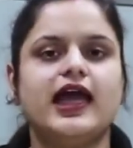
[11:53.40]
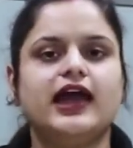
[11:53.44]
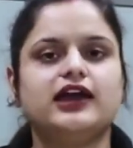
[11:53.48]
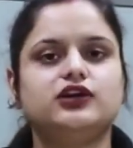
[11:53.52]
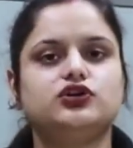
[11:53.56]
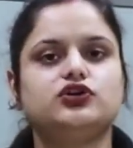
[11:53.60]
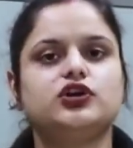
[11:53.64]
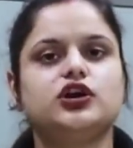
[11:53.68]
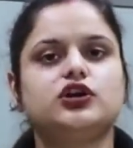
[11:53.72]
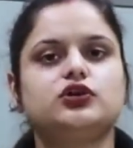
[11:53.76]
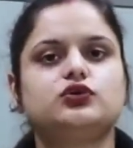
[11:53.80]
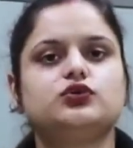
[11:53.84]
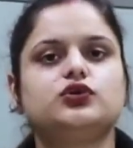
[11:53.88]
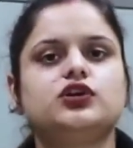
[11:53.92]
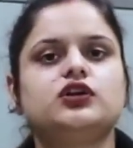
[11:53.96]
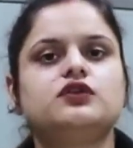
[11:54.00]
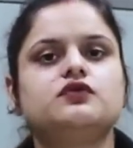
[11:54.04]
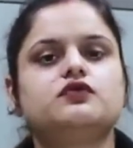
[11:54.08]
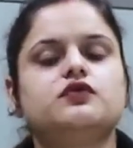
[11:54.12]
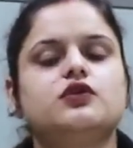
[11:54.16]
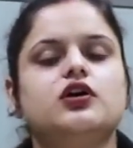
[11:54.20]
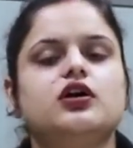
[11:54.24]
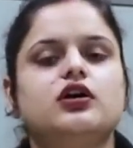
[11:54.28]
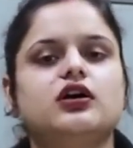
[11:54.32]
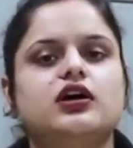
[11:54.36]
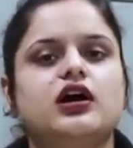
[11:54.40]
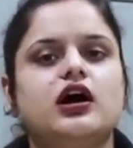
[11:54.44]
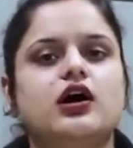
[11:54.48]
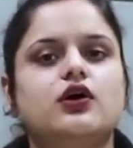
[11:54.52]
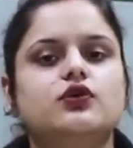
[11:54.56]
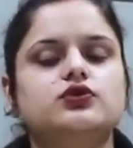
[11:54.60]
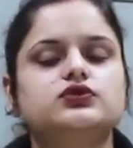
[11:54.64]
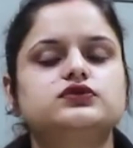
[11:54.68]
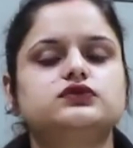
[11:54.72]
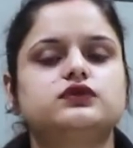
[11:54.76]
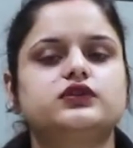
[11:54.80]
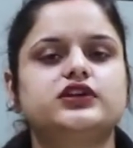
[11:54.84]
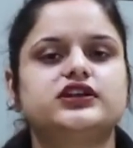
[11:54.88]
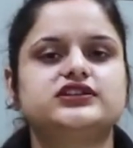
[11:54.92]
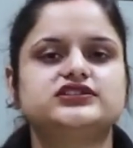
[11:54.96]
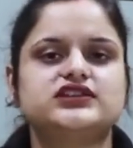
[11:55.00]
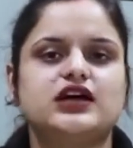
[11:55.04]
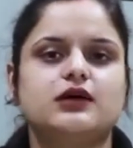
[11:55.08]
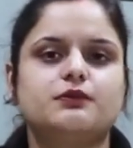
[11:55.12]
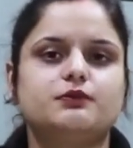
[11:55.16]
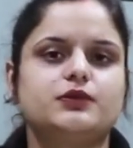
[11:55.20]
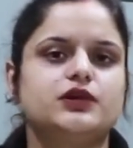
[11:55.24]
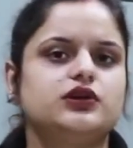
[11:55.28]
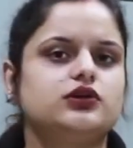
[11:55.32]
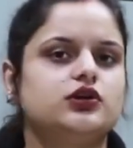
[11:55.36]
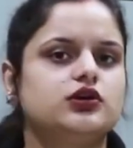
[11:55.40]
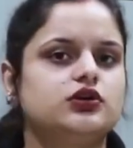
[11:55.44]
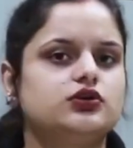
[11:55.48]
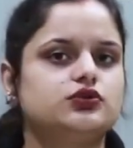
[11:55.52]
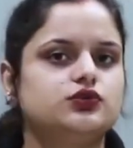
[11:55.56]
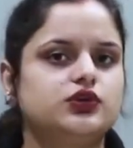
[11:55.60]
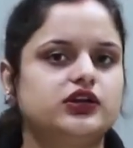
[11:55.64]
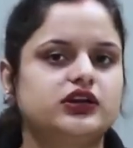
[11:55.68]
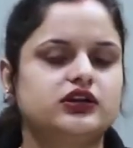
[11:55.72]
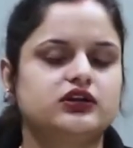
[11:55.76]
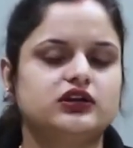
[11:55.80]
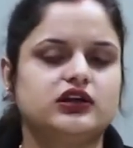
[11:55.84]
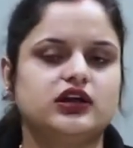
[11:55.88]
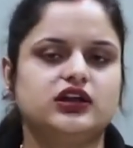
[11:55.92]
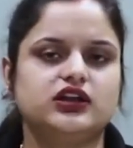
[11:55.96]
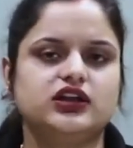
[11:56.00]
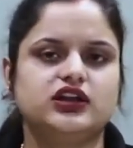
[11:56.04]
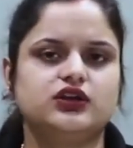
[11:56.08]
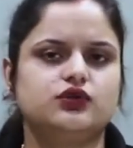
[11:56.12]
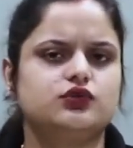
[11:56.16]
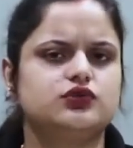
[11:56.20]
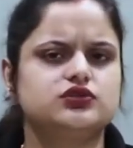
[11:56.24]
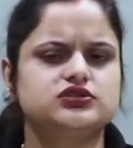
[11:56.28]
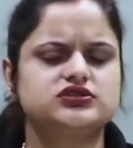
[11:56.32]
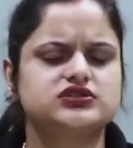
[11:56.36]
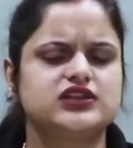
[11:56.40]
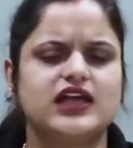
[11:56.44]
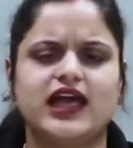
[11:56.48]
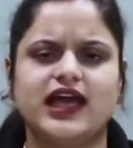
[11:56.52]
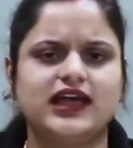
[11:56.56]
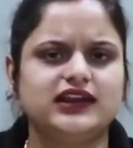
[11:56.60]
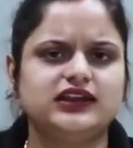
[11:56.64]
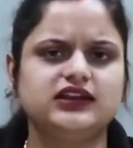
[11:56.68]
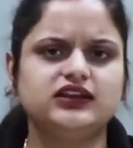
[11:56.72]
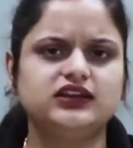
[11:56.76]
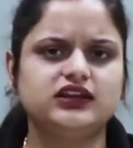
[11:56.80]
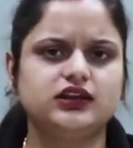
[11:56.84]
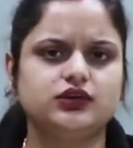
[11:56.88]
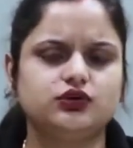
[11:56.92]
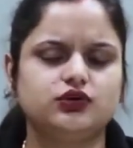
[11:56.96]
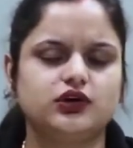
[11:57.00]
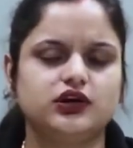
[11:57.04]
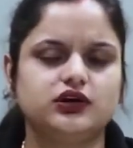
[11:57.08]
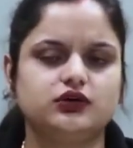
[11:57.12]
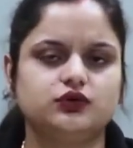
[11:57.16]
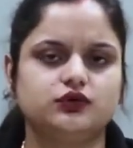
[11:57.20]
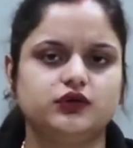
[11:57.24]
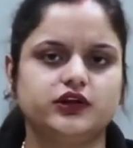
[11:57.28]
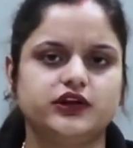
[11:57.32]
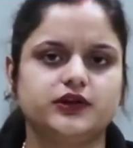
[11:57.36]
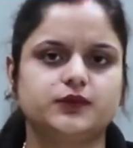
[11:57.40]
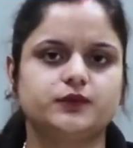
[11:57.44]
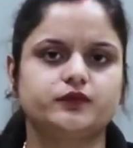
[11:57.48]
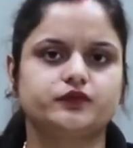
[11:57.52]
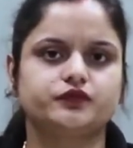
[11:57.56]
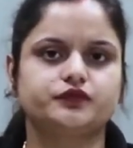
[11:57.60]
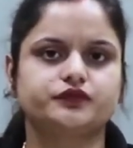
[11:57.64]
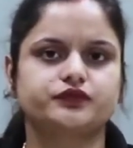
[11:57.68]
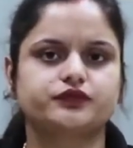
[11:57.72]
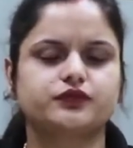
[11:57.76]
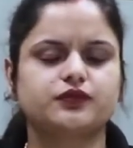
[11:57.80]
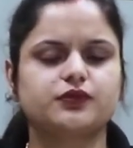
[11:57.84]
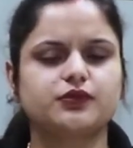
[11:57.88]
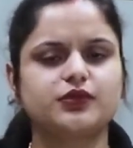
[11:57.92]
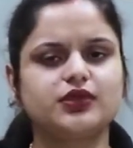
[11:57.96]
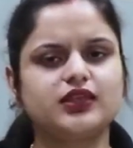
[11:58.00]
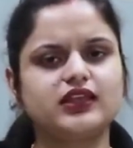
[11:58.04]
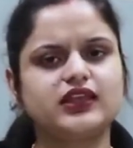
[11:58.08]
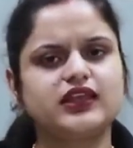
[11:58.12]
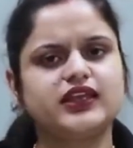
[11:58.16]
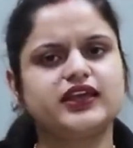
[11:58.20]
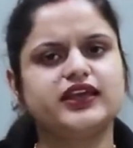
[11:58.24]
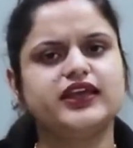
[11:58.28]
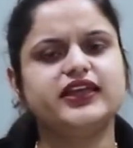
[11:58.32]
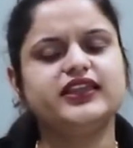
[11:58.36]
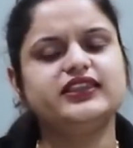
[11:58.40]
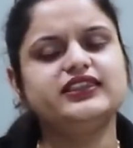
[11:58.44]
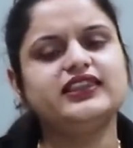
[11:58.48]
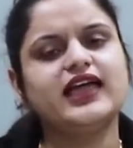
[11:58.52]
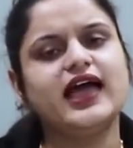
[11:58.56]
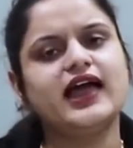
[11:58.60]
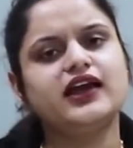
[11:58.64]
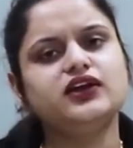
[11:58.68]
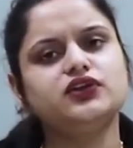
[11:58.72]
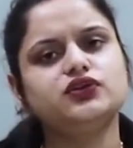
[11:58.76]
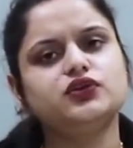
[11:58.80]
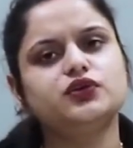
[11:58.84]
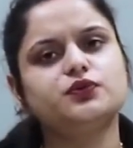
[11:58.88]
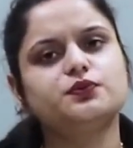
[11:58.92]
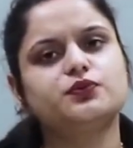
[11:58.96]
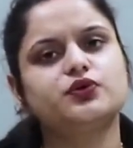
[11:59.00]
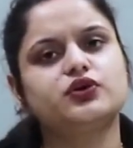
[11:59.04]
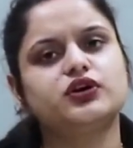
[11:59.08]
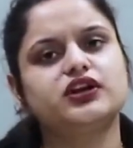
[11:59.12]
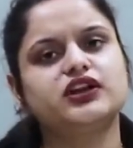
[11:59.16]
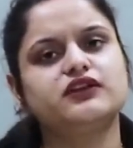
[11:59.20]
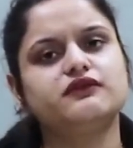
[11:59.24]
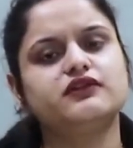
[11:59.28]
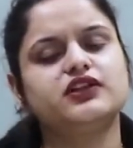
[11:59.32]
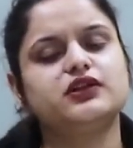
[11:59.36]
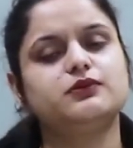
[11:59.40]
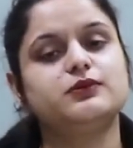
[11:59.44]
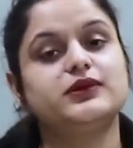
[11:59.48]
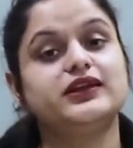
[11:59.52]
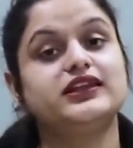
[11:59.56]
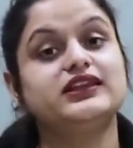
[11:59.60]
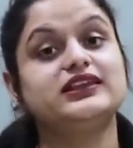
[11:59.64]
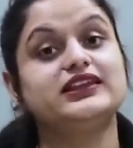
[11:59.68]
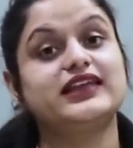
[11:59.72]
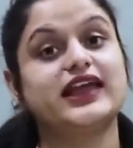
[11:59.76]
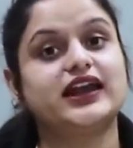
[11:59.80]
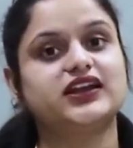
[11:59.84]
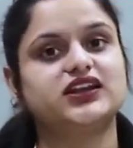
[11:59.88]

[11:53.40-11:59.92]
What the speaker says: and you are doing workouts, for example you are doing running or anything you are doing, in that your body will be in